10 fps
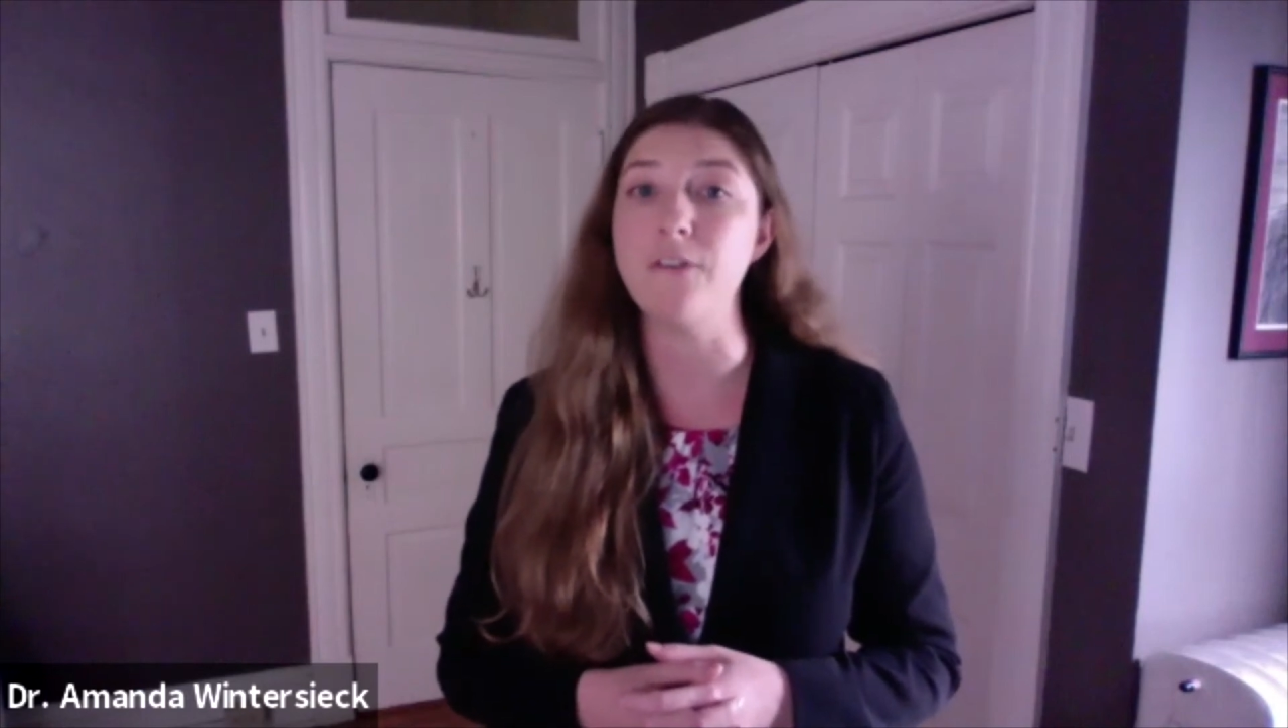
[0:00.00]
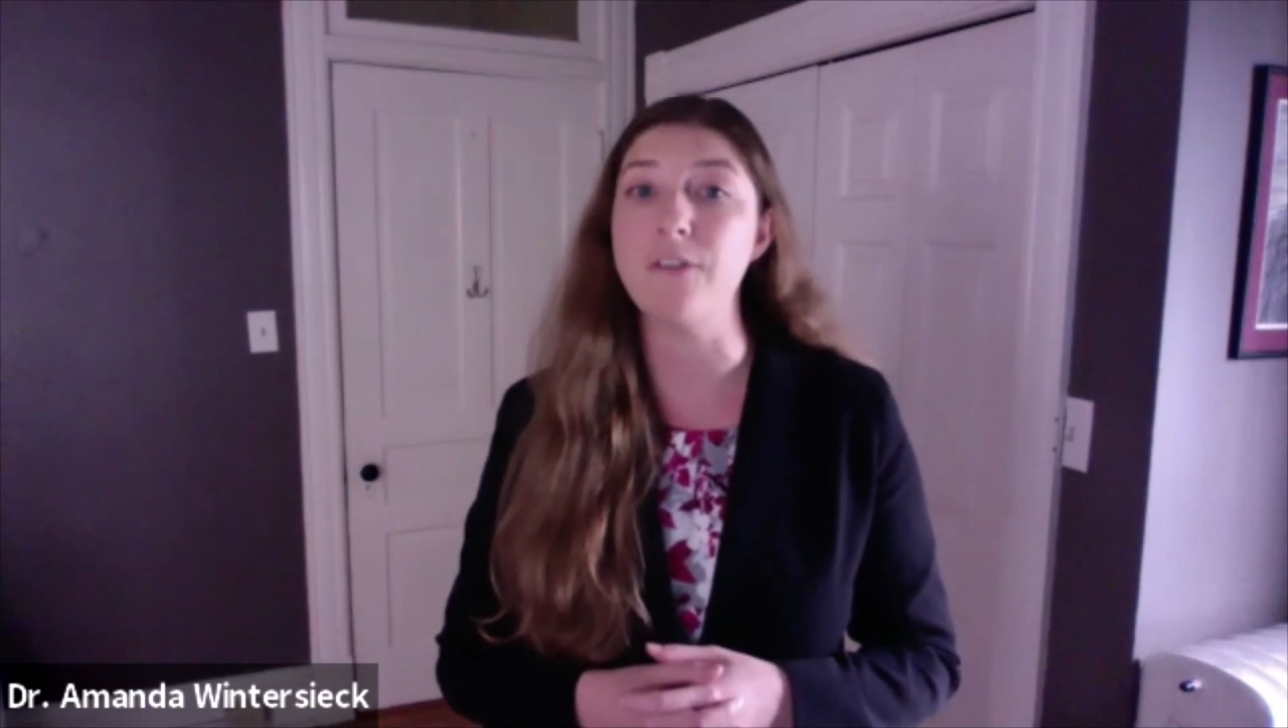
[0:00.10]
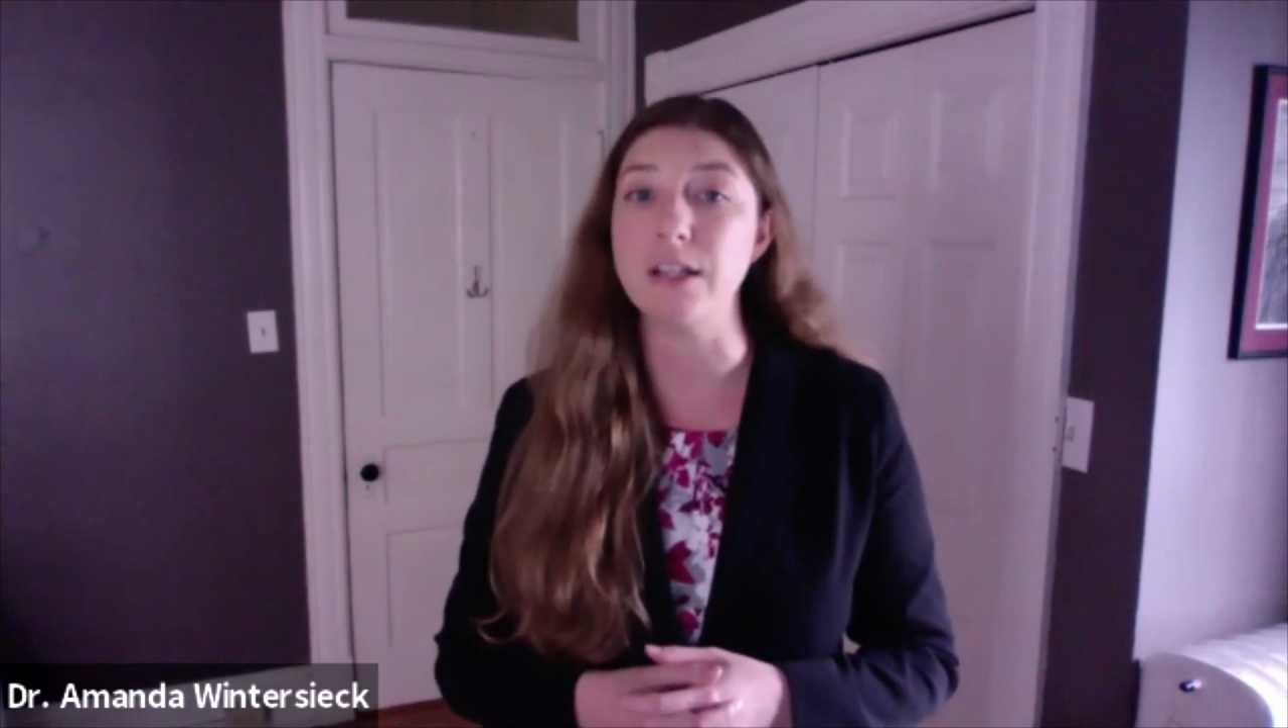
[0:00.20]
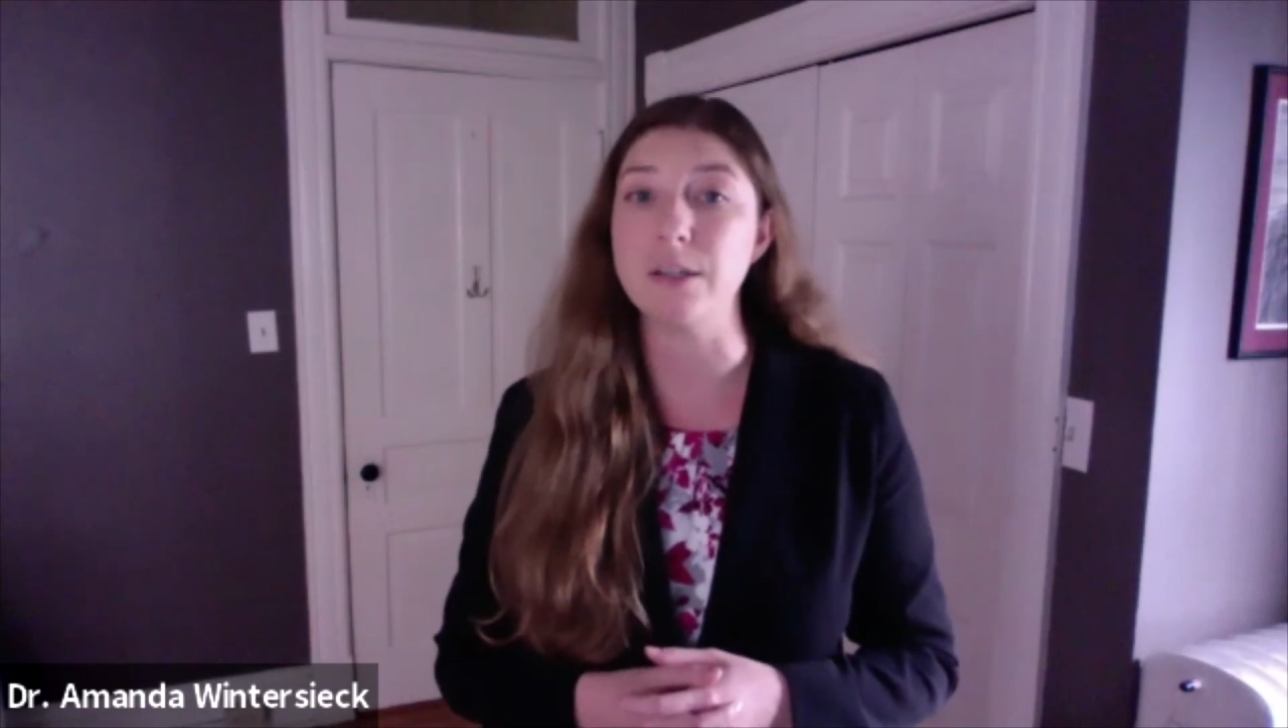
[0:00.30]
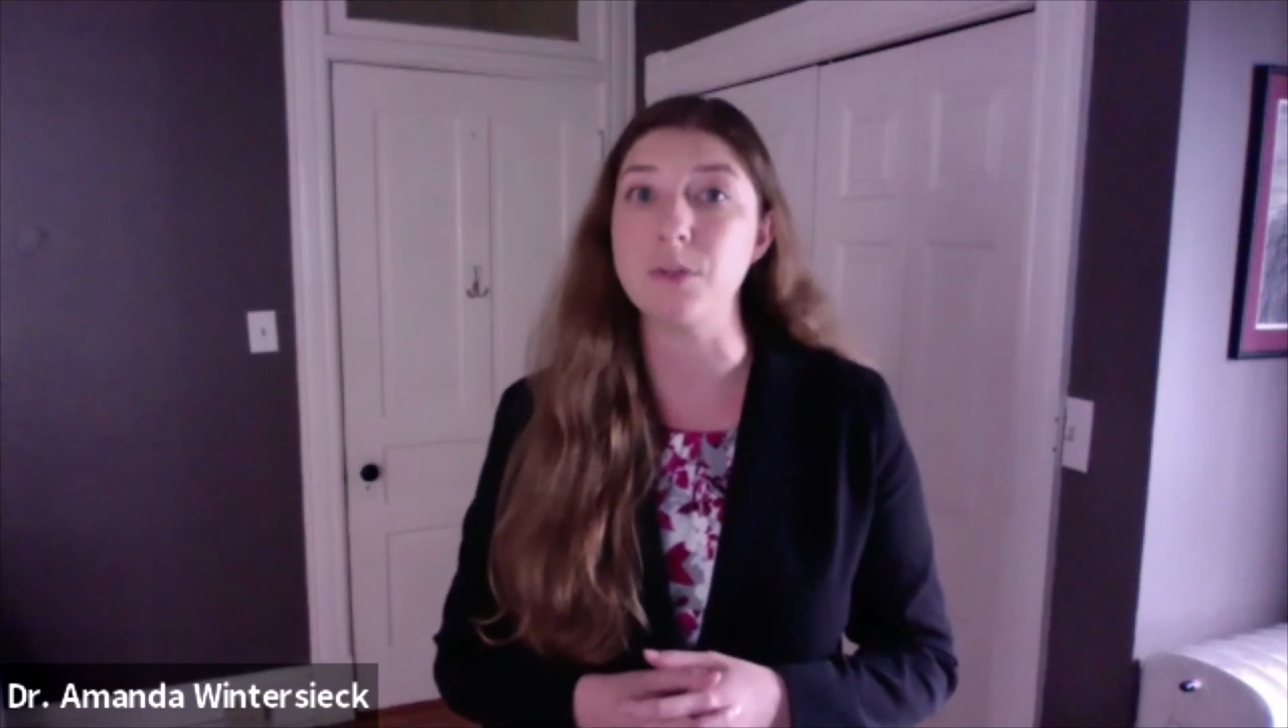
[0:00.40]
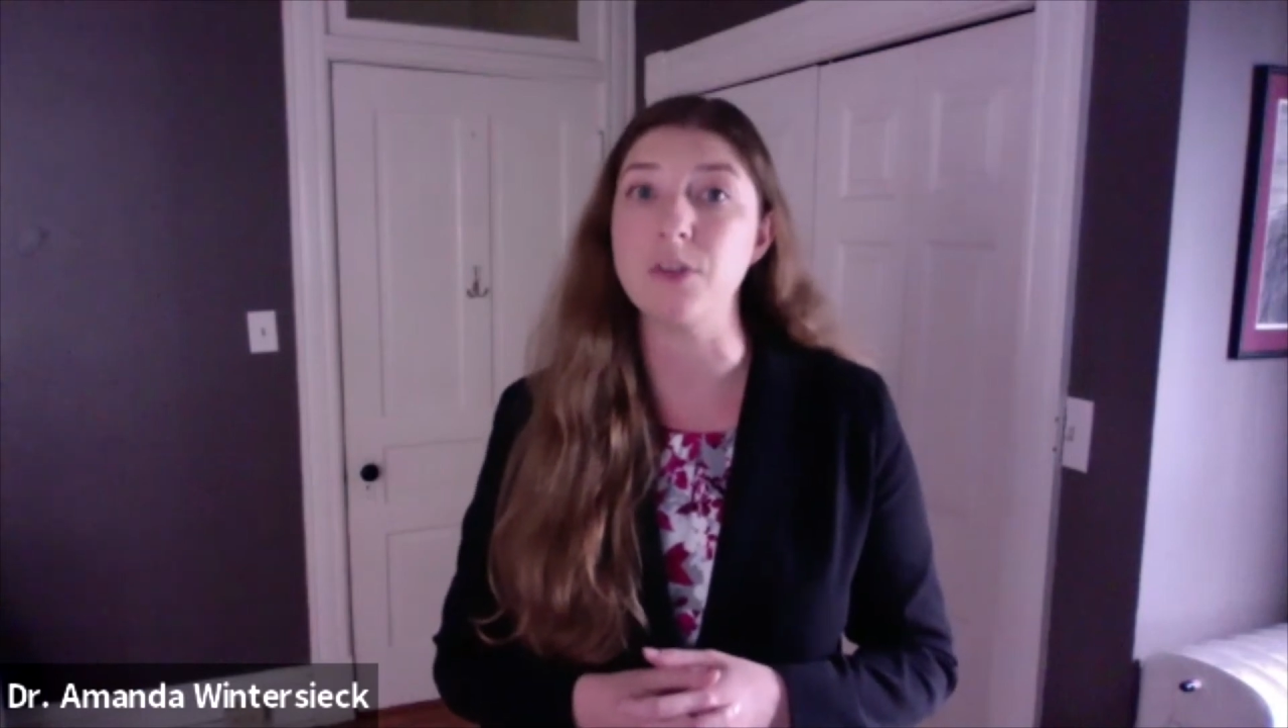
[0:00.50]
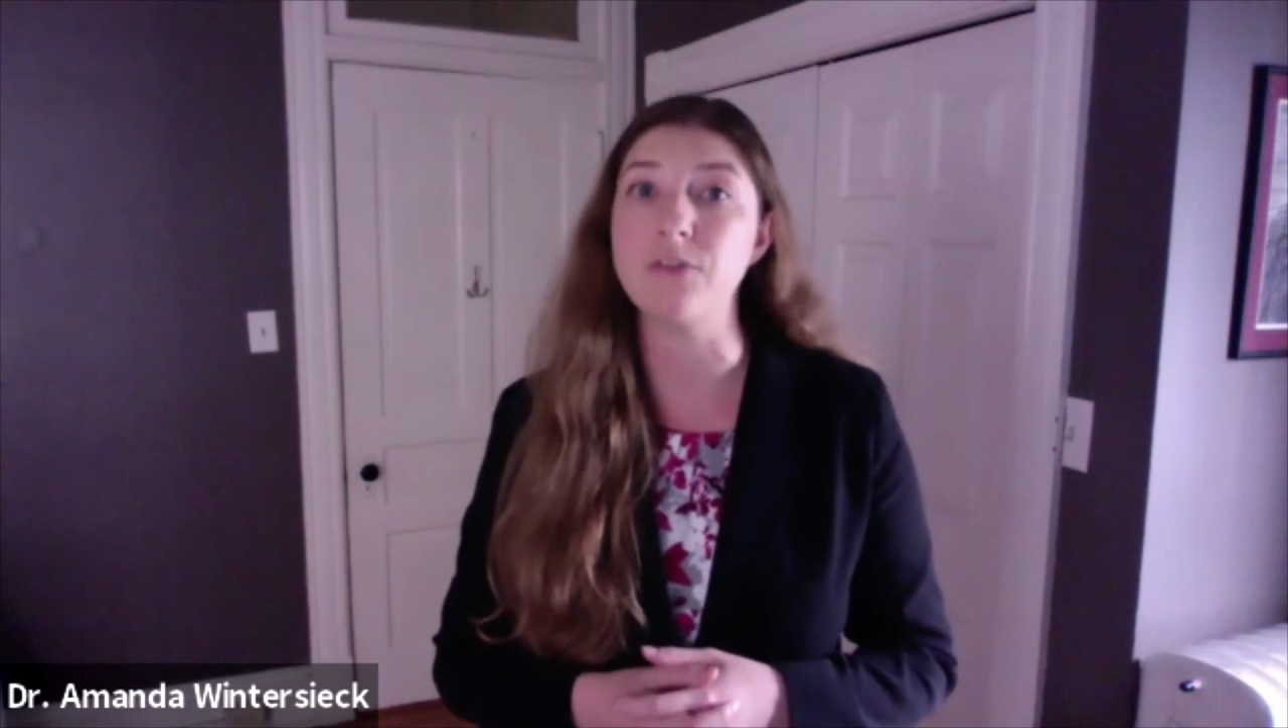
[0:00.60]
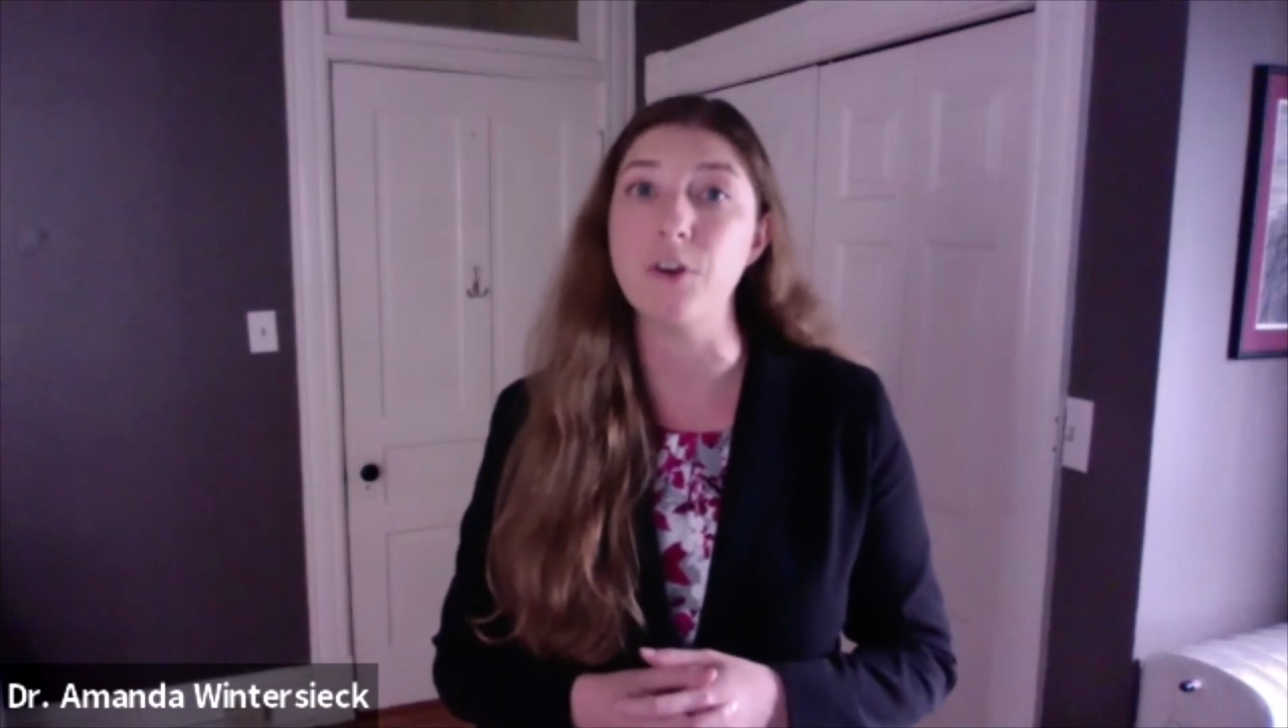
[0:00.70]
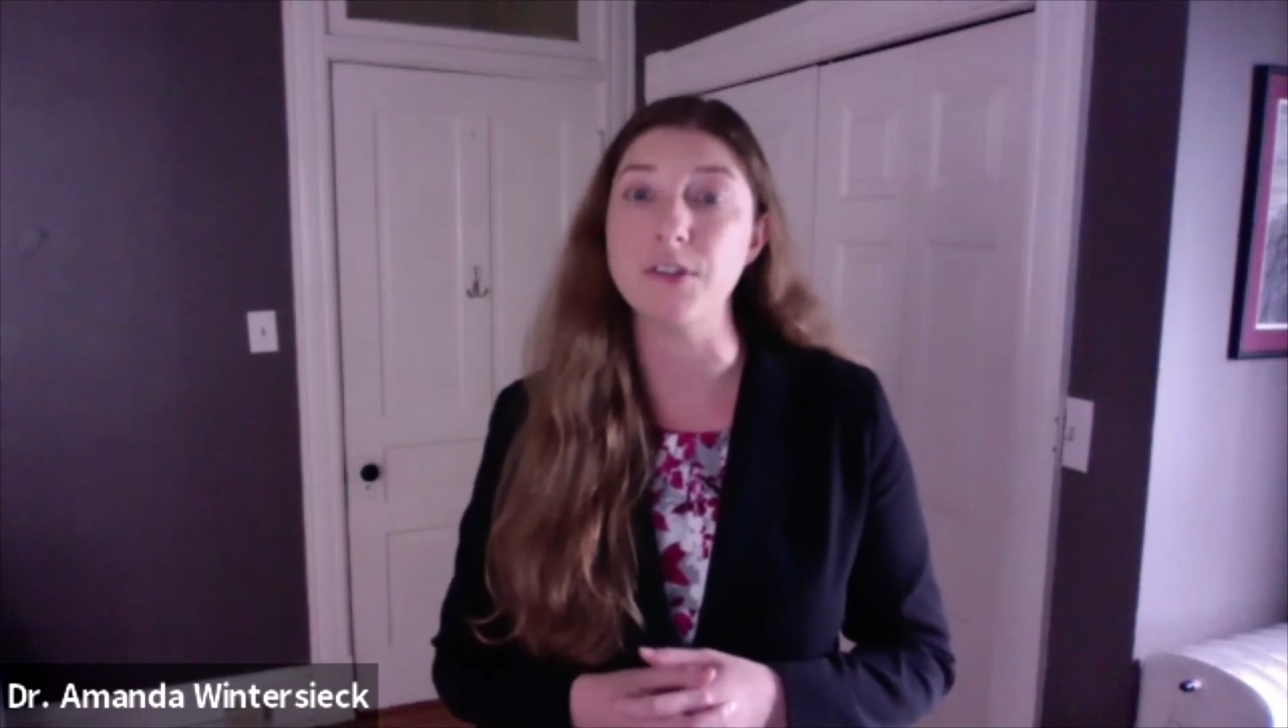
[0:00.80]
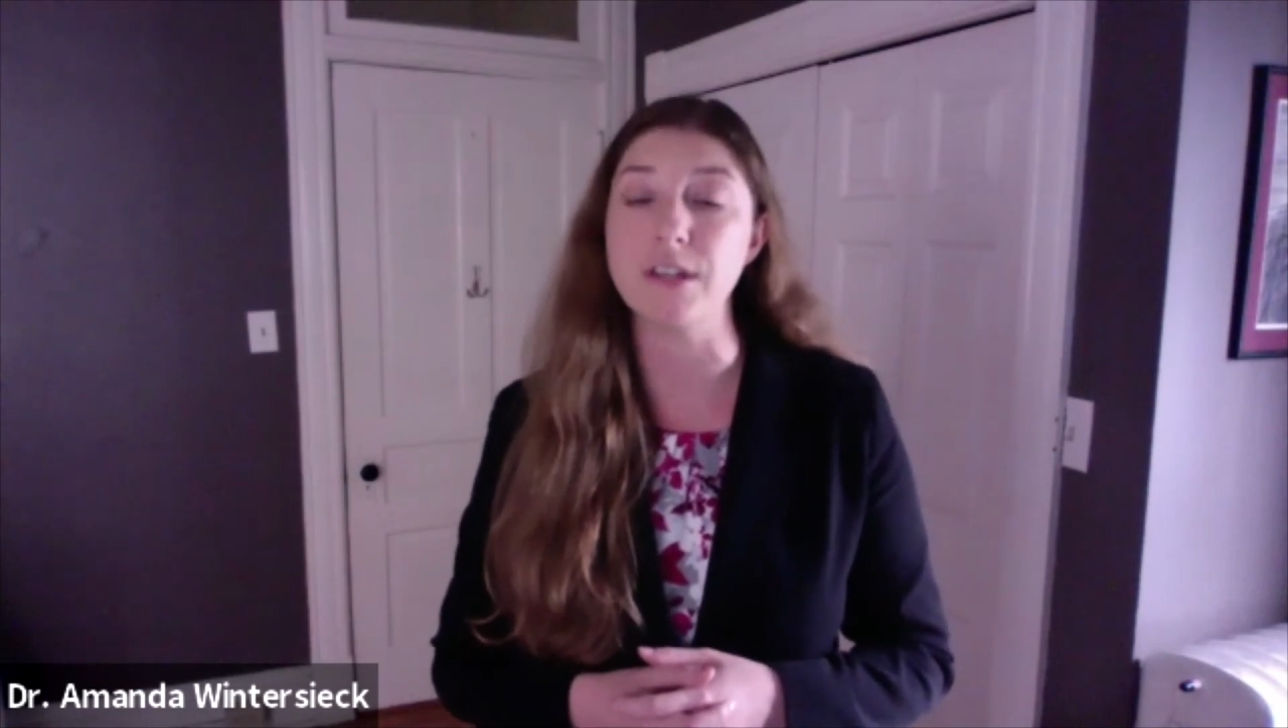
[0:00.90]
victim to
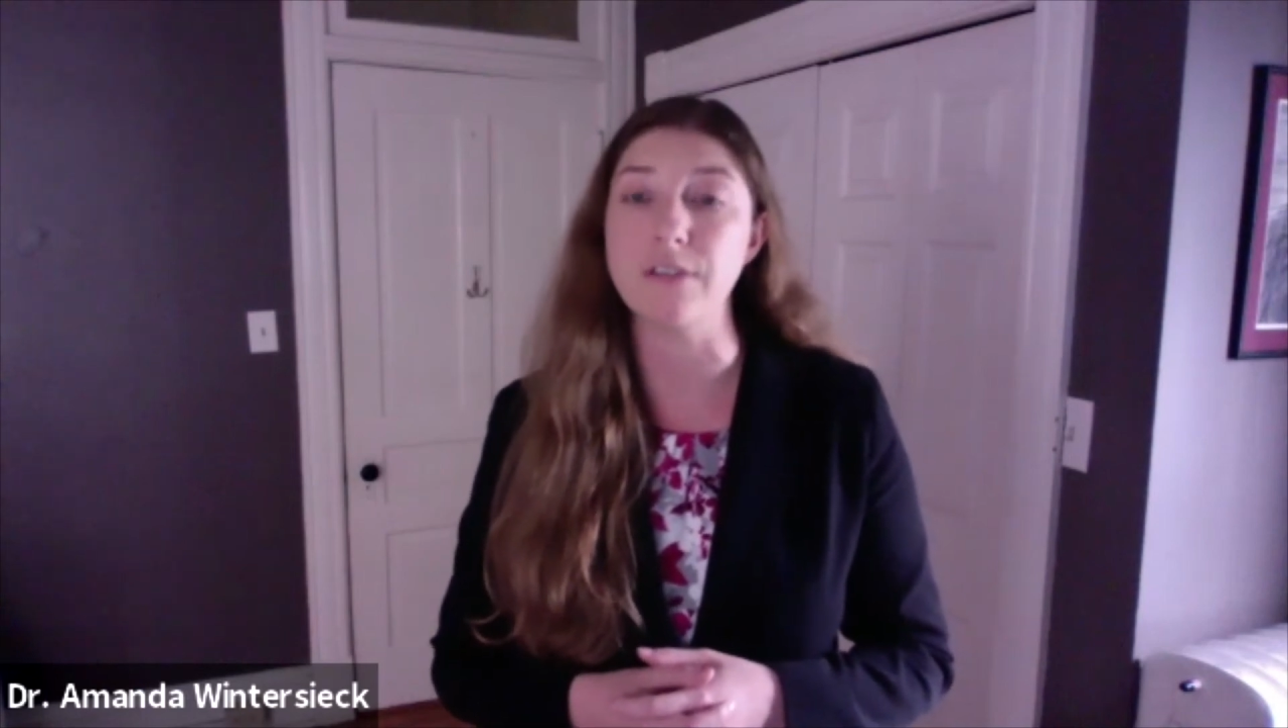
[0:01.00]
false